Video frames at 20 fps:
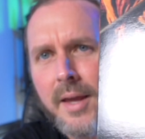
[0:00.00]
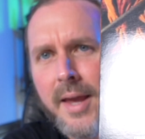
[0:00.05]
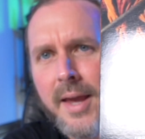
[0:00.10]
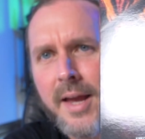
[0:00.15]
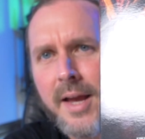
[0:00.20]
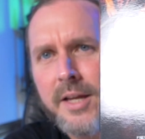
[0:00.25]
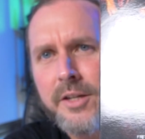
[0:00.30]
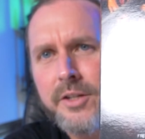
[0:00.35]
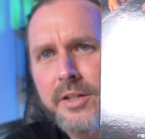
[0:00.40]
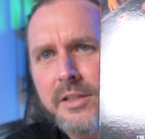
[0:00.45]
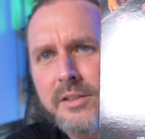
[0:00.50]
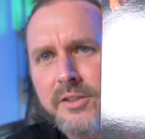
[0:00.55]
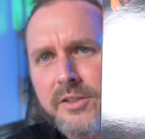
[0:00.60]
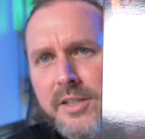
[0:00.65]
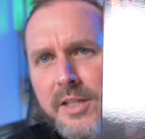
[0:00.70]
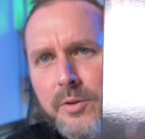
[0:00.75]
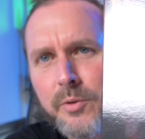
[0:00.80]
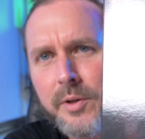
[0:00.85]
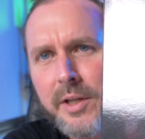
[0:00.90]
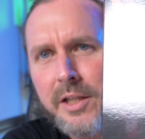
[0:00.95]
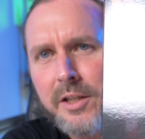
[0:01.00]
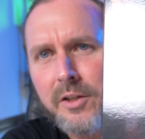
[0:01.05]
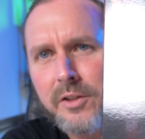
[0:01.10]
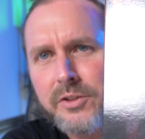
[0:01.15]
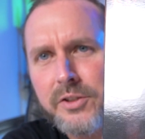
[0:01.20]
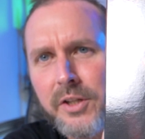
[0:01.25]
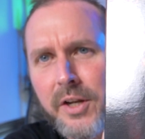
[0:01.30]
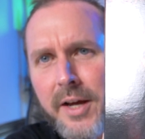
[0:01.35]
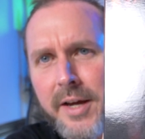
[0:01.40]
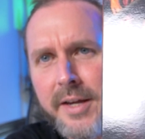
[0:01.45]
And you can see what he
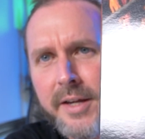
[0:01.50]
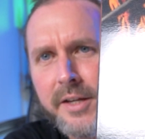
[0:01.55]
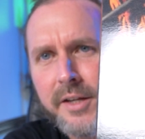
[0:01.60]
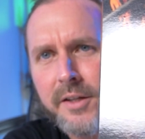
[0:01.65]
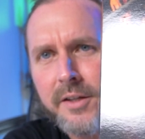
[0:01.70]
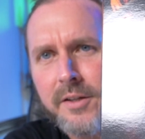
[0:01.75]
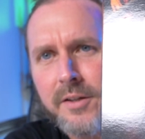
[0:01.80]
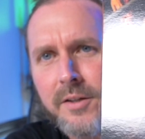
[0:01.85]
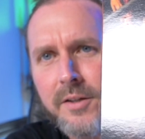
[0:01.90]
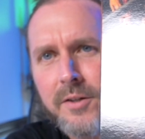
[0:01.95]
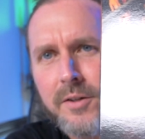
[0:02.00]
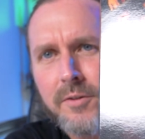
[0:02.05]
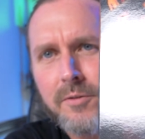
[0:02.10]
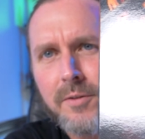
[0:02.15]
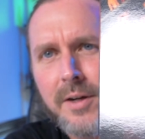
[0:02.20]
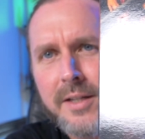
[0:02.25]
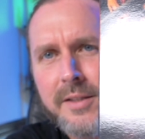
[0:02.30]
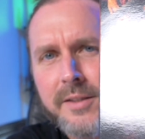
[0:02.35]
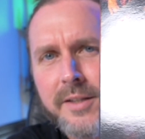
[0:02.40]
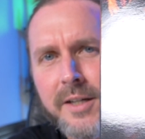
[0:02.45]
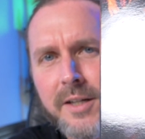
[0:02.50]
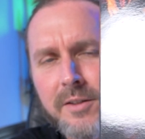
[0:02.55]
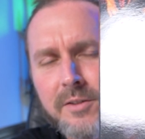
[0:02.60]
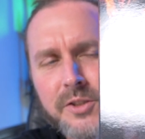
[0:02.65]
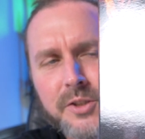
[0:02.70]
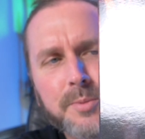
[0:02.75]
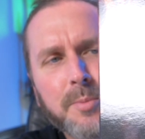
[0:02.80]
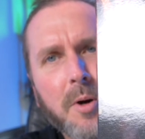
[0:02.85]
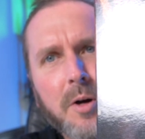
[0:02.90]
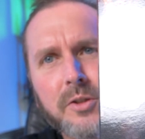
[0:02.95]
looks like right there in
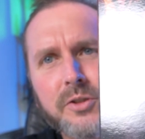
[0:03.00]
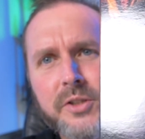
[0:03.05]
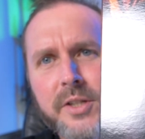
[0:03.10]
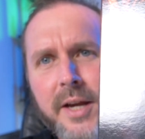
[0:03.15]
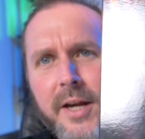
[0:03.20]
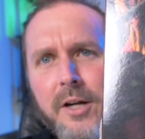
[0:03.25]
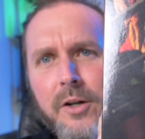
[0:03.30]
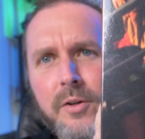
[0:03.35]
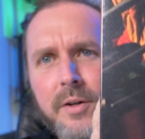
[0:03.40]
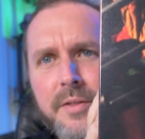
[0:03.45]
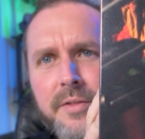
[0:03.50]
small scale.